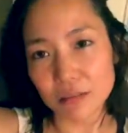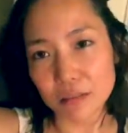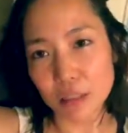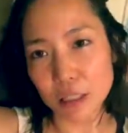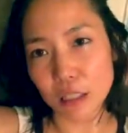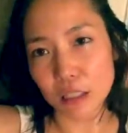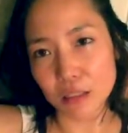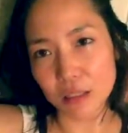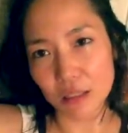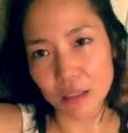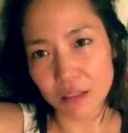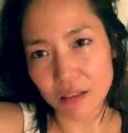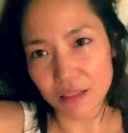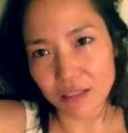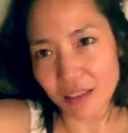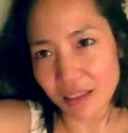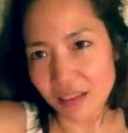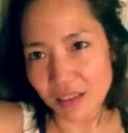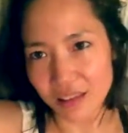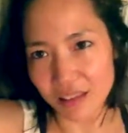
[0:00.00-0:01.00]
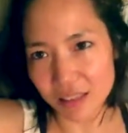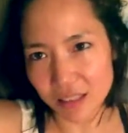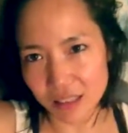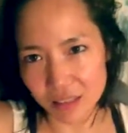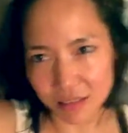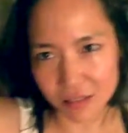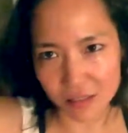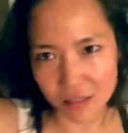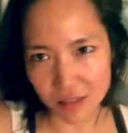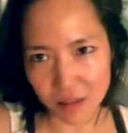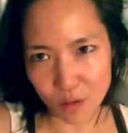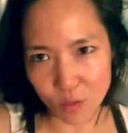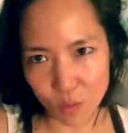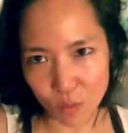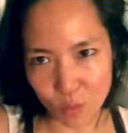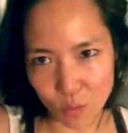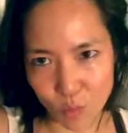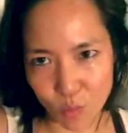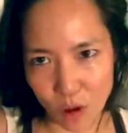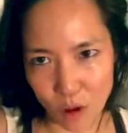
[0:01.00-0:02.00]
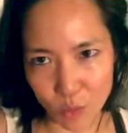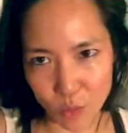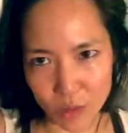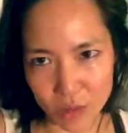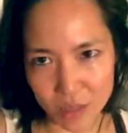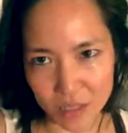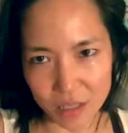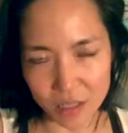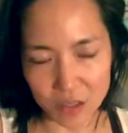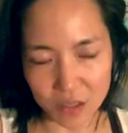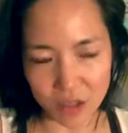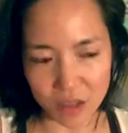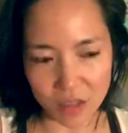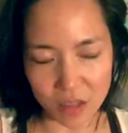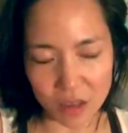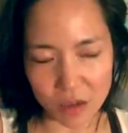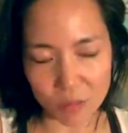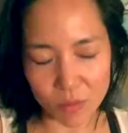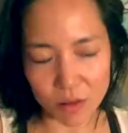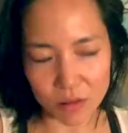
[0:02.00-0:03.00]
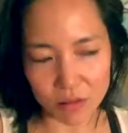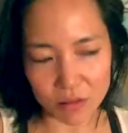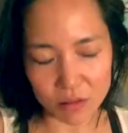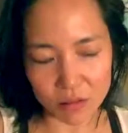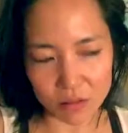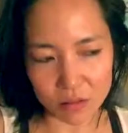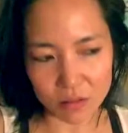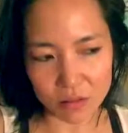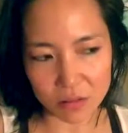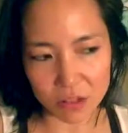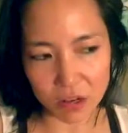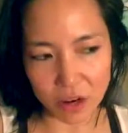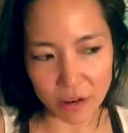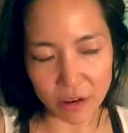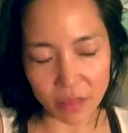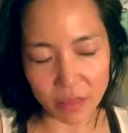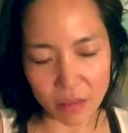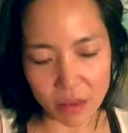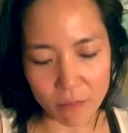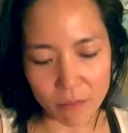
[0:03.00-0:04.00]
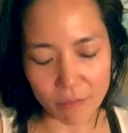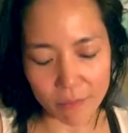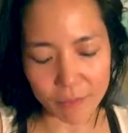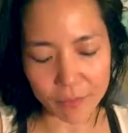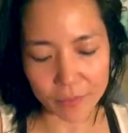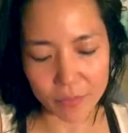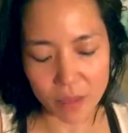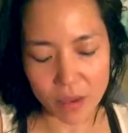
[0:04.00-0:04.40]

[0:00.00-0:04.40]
healing things while we're teaching them and sharing them.